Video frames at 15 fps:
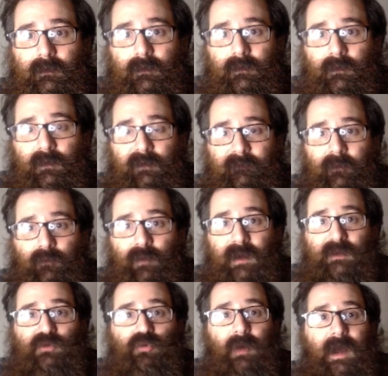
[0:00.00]
We have our
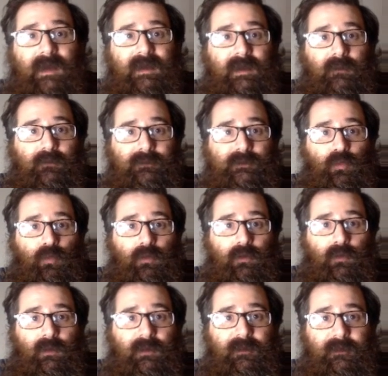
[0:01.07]
right triangle to work
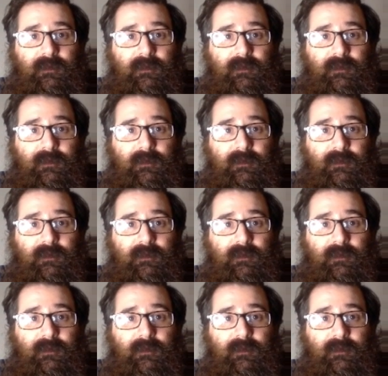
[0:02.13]
with.